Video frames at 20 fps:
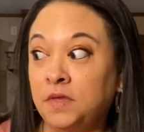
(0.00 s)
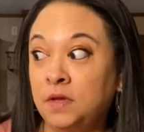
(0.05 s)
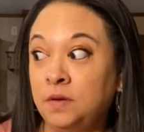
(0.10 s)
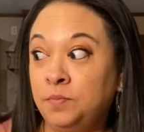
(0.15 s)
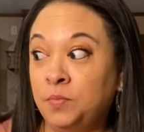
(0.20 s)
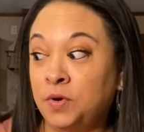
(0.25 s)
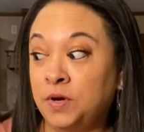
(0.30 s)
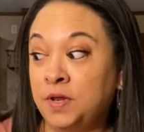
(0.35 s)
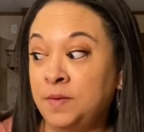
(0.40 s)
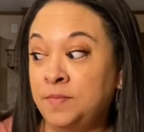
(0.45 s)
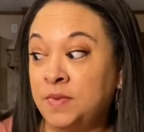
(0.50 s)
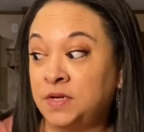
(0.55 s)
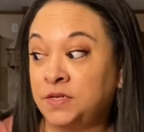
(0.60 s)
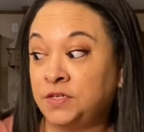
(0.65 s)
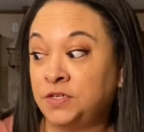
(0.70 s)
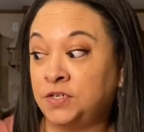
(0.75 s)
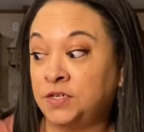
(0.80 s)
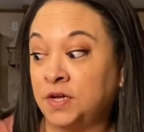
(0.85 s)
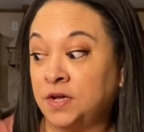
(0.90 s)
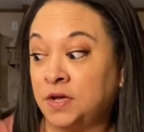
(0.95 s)
pretty
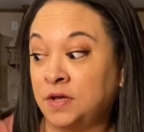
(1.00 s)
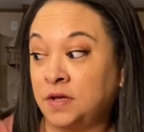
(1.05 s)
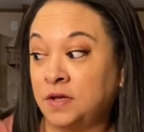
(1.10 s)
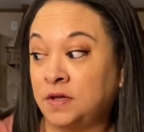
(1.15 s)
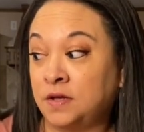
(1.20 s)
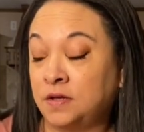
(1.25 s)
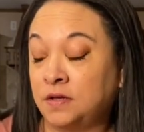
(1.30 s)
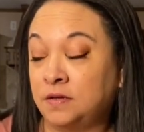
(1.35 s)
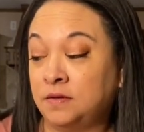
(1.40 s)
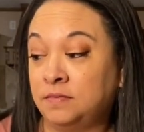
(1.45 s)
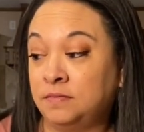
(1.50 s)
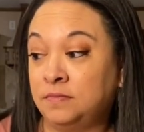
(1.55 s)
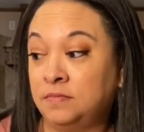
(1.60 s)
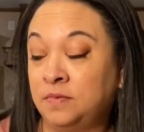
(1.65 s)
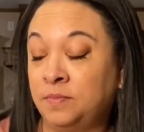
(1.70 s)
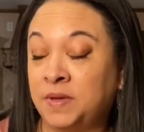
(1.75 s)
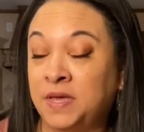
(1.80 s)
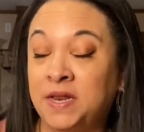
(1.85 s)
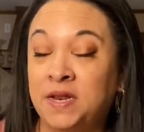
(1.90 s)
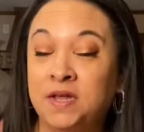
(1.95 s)
much the
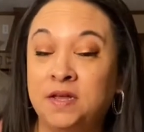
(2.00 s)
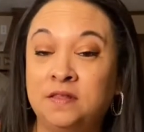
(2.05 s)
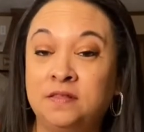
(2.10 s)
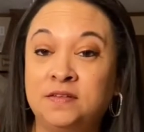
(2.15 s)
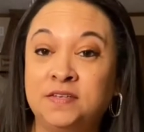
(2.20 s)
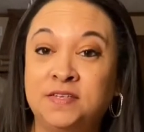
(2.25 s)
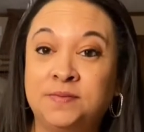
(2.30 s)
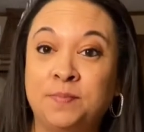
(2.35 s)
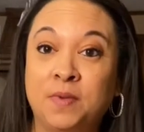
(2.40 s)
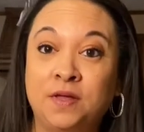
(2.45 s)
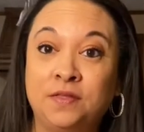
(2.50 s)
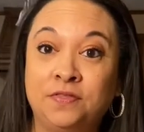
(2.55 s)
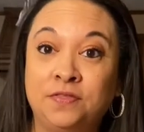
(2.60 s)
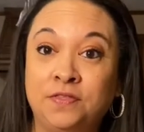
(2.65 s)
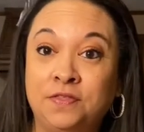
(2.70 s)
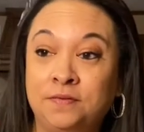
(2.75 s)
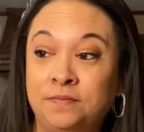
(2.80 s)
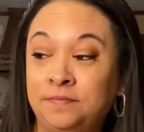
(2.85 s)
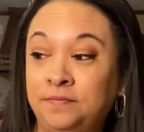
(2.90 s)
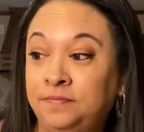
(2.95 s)
beginning of this
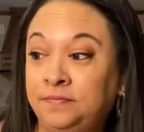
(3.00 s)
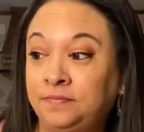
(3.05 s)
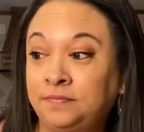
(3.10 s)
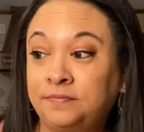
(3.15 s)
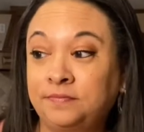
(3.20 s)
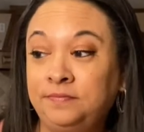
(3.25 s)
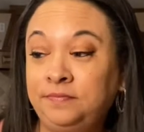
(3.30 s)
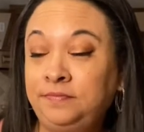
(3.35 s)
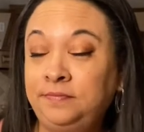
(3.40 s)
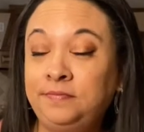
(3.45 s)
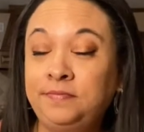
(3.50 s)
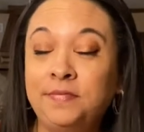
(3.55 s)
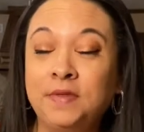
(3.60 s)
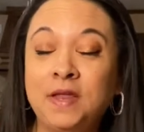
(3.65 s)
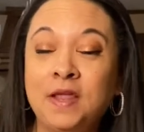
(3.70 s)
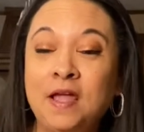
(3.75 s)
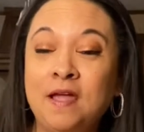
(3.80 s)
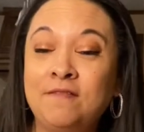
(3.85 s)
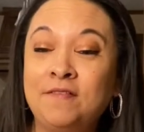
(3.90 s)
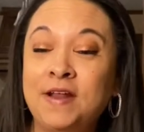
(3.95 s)
month.
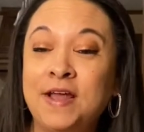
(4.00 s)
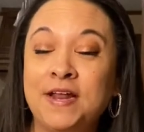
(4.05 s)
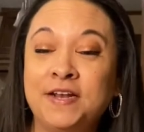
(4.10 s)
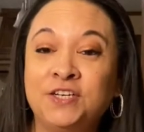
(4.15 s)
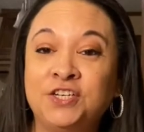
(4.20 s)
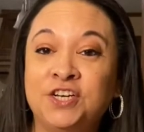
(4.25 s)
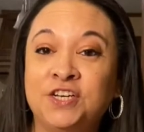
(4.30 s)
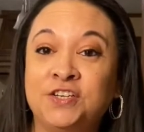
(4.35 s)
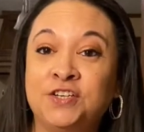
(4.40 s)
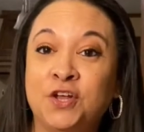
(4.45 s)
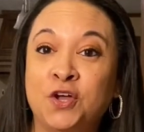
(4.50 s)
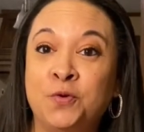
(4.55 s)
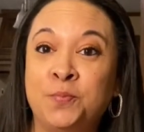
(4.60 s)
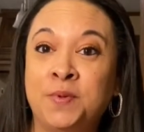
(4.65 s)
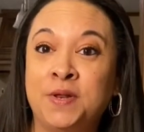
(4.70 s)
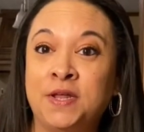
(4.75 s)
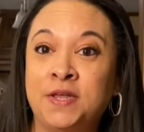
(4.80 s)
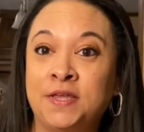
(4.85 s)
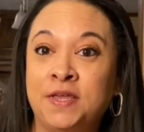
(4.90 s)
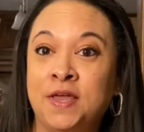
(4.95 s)
I haven't had a chance to
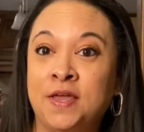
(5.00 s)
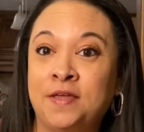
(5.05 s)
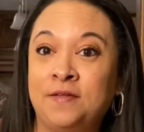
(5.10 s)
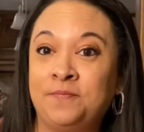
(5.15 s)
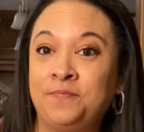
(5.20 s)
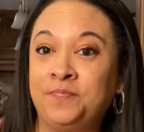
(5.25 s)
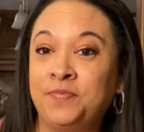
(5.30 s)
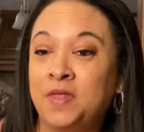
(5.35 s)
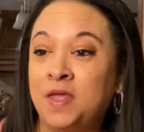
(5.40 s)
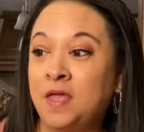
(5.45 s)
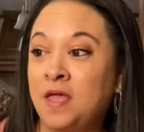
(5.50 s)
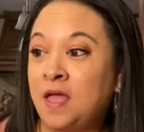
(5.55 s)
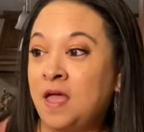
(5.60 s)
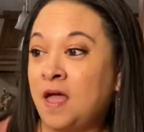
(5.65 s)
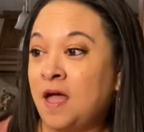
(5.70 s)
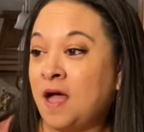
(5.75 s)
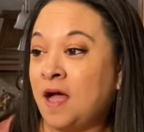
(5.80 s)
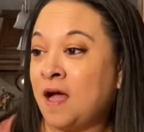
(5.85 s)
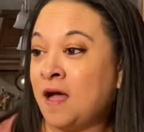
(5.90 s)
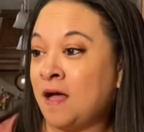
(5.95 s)
open it yet.
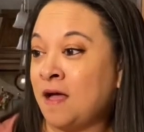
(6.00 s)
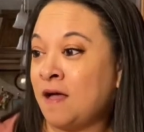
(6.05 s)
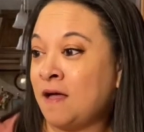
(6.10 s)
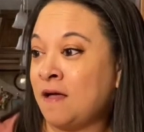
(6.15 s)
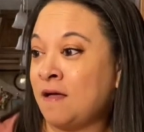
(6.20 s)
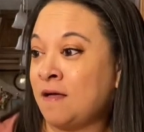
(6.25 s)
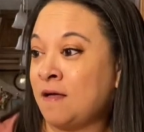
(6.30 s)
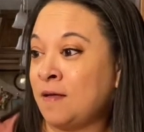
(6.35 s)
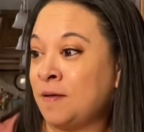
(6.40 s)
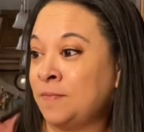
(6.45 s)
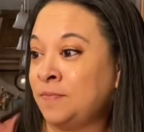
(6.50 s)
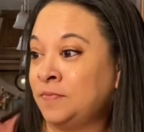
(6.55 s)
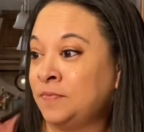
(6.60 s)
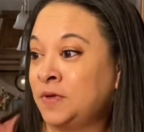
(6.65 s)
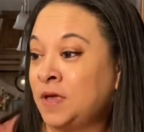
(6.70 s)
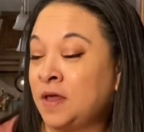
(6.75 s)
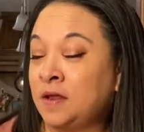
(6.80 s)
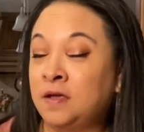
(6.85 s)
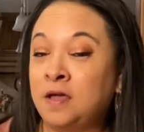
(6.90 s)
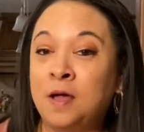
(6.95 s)

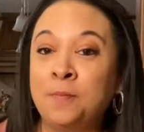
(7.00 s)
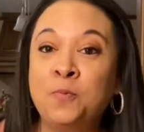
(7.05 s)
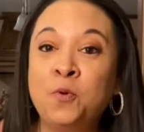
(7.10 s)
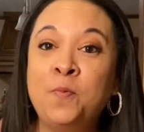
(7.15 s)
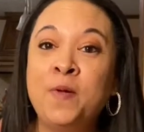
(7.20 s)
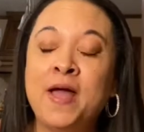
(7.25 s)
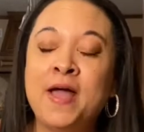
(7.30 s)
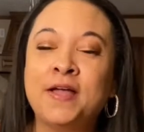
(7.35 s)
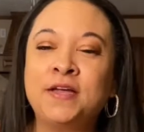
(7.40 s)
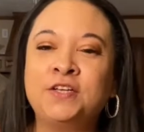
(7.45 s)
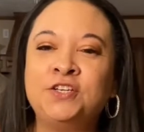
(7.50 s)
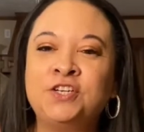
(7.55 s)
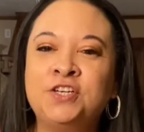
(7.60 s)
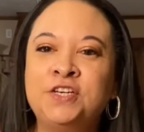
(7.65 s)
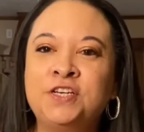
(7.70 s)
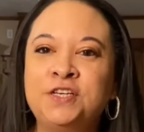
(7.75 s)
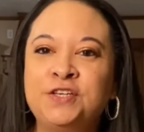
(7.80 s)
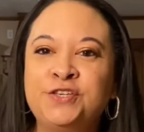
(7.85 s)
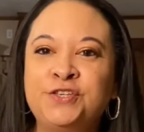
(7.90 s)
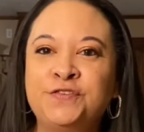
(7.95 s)
Got a couple
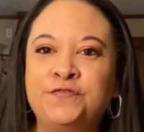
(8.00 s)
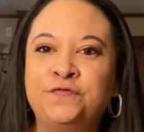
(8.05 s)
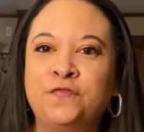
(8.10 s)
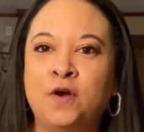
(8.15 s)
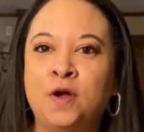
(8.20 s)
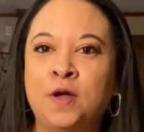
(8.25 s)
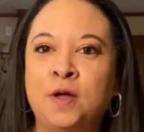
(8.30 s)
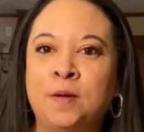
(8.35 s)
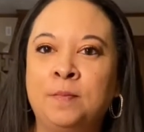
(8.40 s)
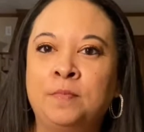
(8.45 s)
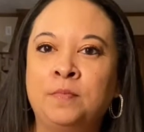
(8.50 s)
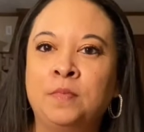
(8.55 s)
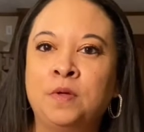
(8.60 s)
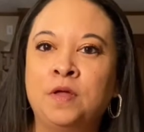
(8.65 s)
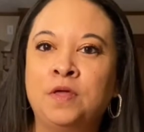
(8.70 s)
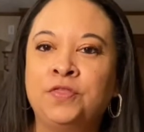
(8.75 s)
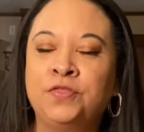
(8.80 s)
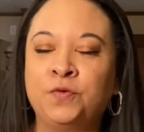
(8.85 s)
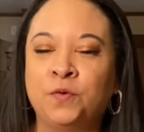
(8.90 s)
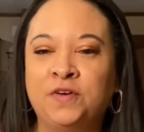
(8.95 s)
packages from
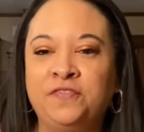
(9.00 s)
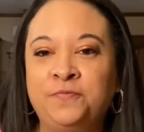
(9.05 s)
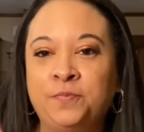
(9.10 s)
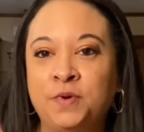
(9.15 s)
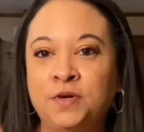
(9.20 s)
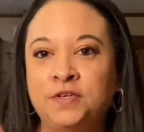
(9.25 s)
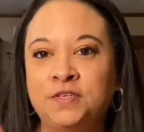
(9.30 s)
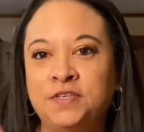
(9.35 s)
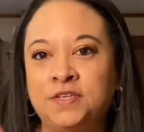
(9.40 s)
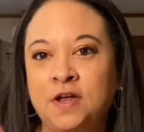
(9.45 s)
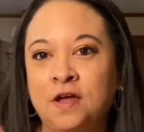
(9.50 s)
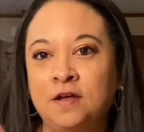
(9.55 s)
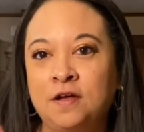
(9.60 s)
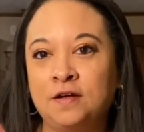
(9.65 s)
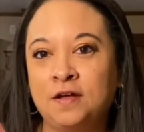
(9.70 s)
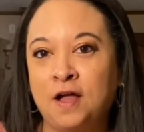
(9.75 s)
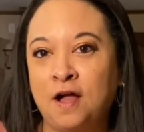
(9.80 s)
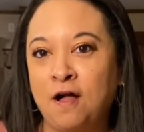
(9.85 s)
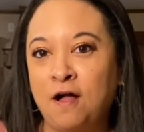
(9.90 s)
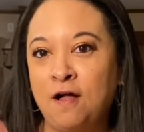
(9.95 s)

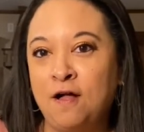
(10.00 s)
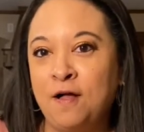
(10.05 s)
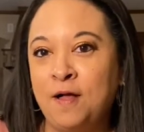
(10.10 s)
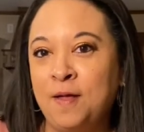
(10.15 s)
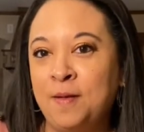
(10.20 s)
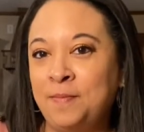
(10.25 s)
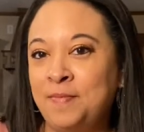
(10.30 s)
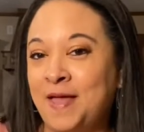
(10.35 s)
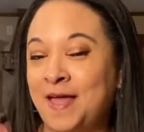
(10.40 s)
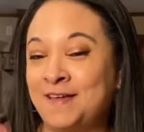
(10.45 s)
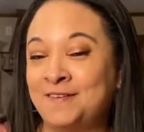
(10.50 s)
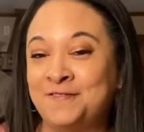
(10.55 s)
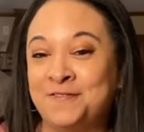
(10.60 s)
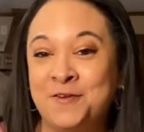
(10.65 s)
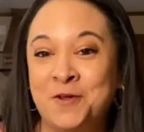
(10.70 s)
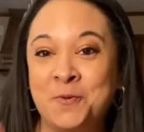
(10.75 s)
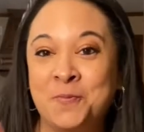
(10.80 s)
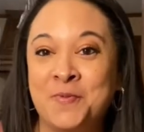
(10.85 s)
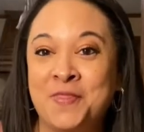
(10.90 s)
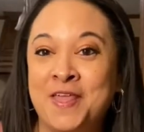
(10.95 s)
thriftbooks.com, haven't
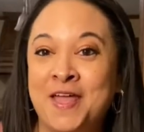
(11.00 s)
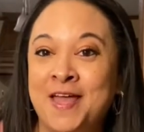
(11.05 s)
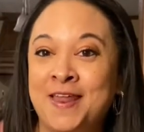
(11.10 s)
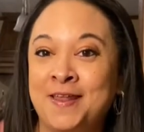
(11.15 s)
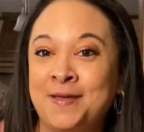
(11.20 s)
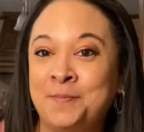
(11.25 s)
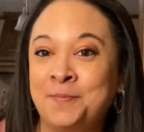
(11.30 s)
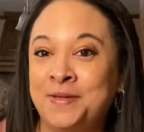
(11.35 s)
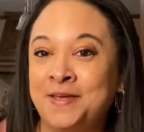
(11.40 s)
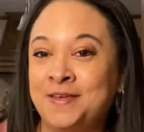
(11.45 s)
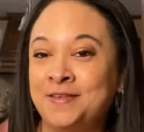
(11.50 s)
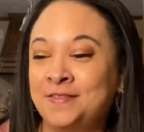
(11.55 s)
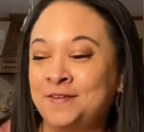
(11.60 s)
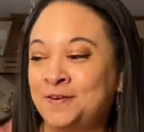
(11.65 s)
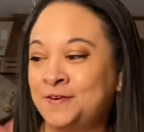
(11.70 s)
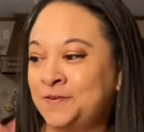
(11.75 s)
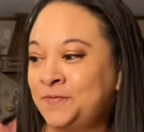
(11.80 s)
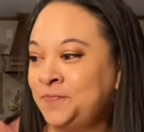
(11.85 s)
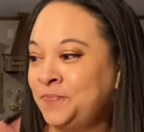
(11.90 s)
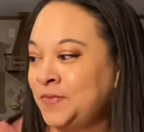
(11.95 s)
opened that up
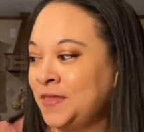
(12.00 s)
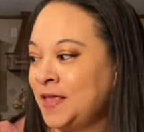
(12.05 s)
either.